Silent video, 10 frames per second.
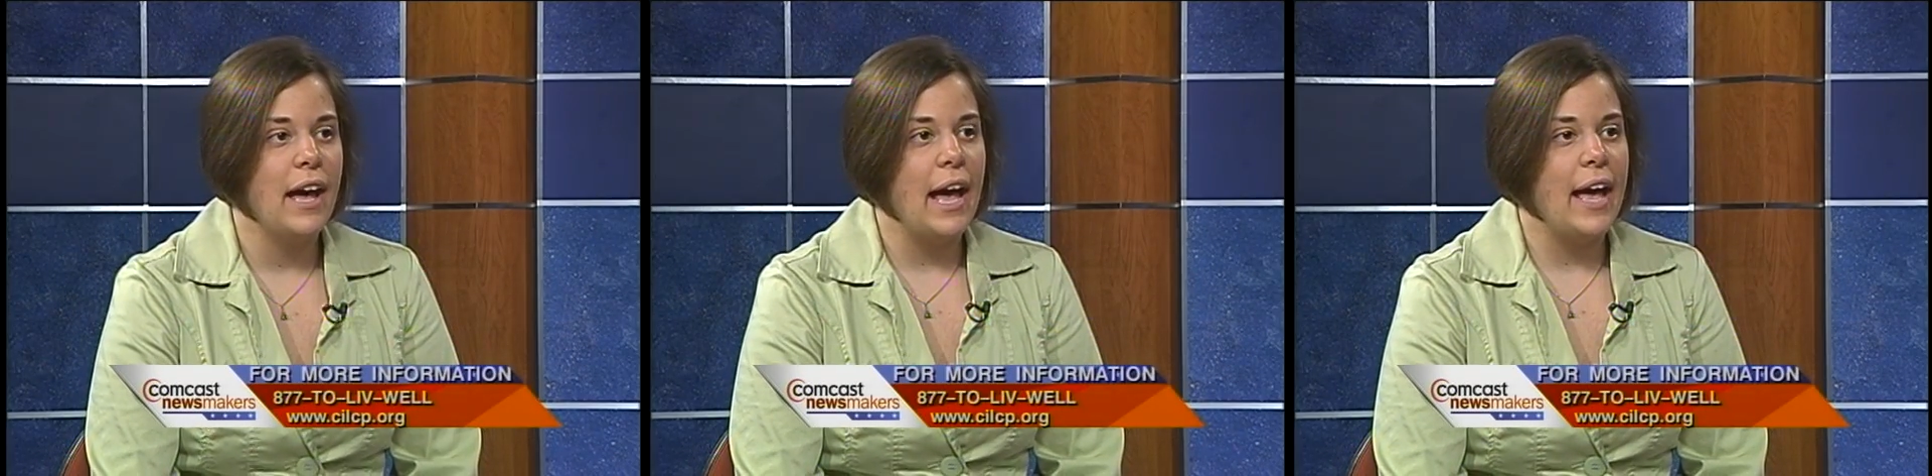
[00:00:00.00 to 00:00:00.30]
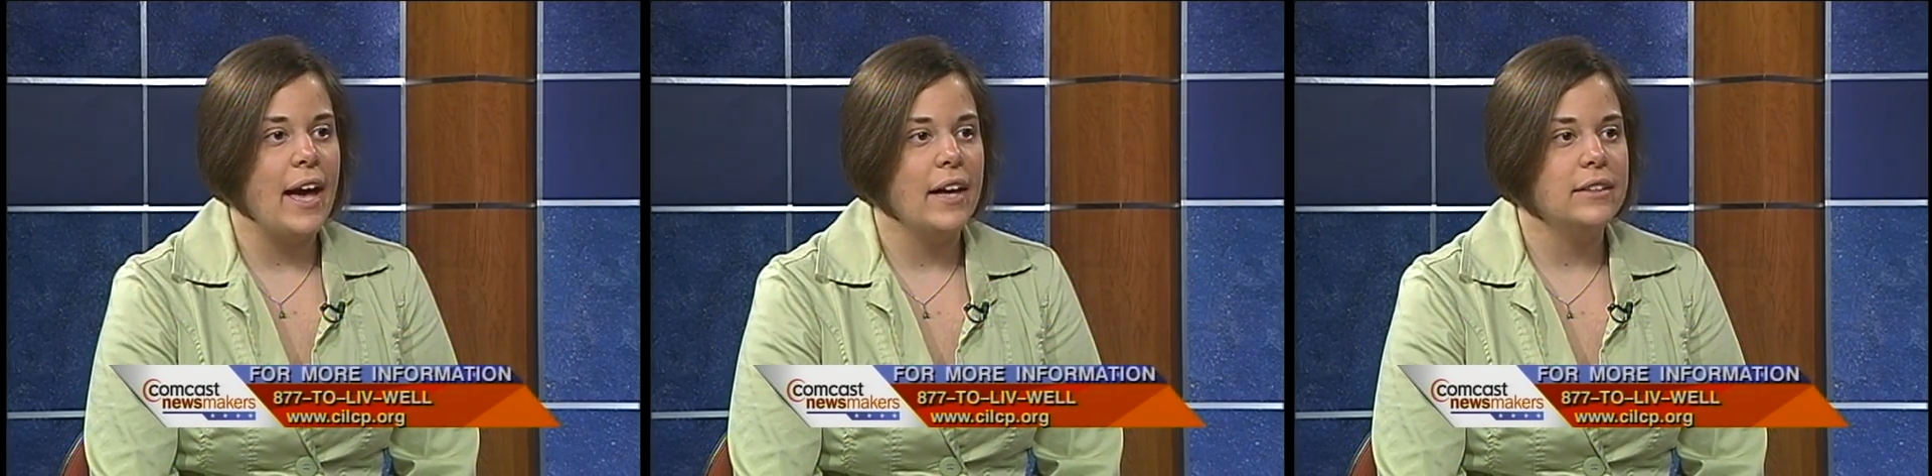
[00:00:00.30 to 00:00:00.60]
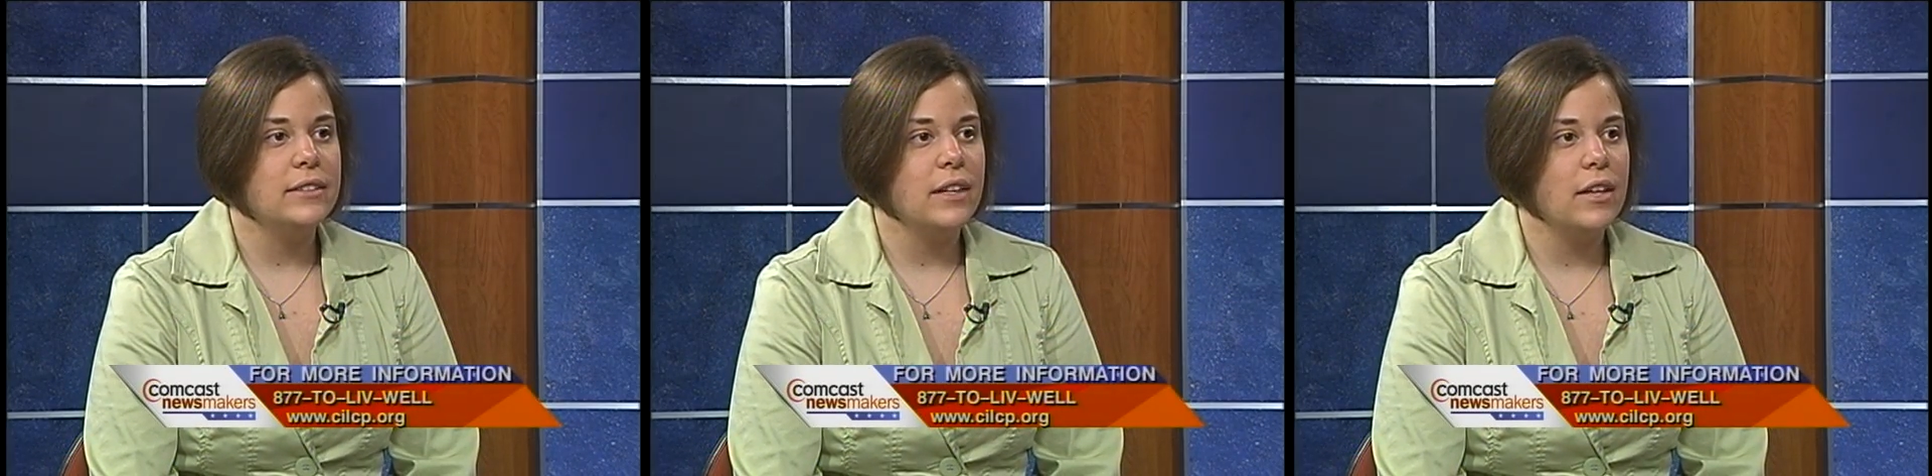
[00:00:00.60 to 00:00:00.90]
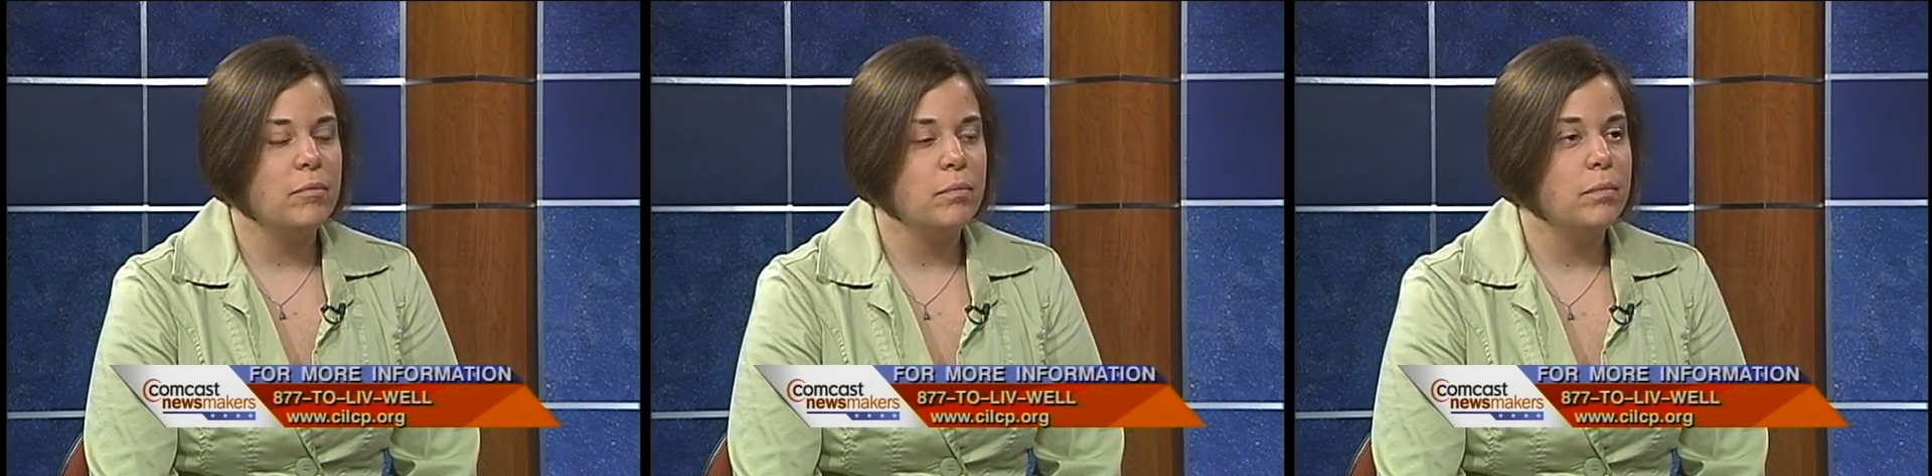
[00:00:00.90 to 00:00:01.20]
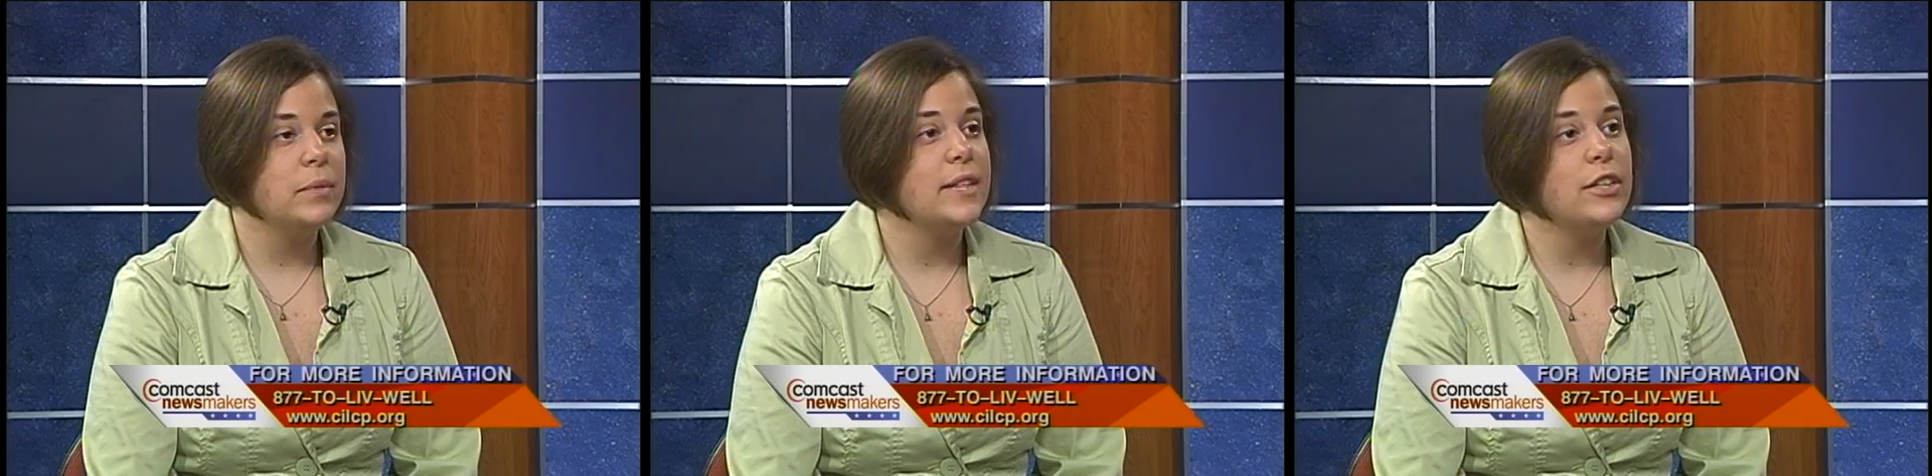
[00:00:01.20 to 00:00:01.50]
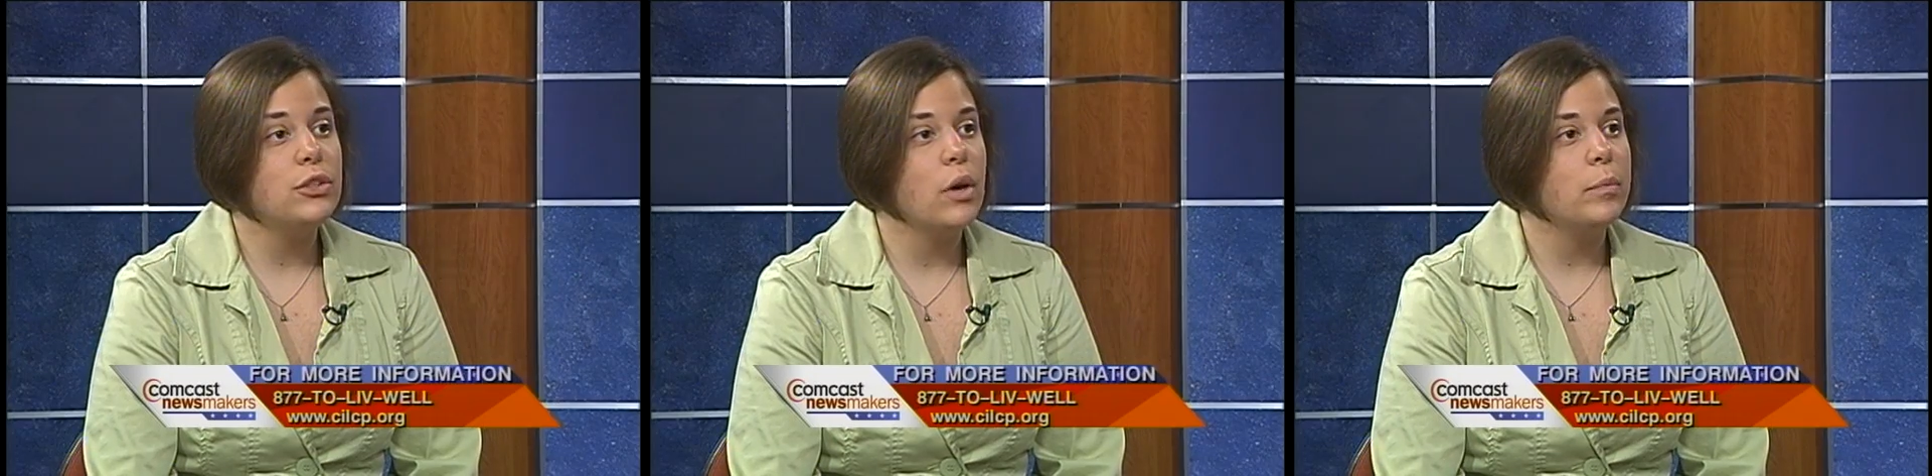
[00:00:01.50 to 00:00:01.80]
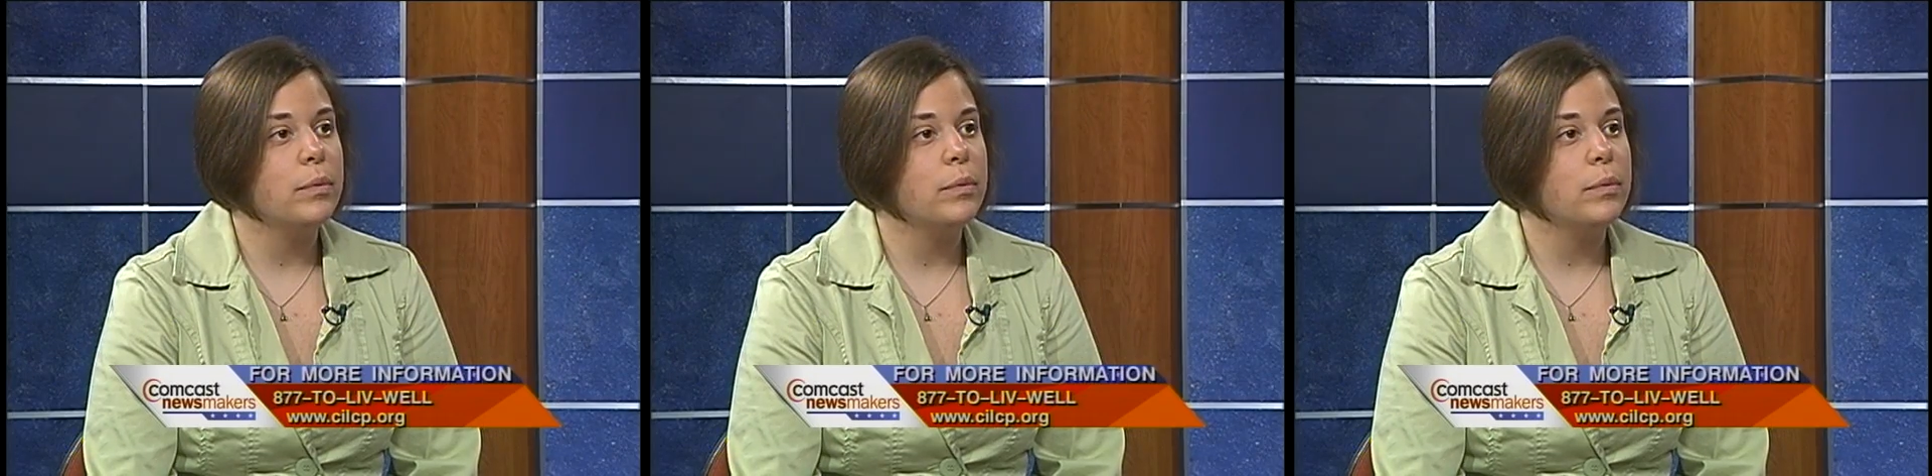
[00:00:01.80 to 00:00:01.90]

and set set you up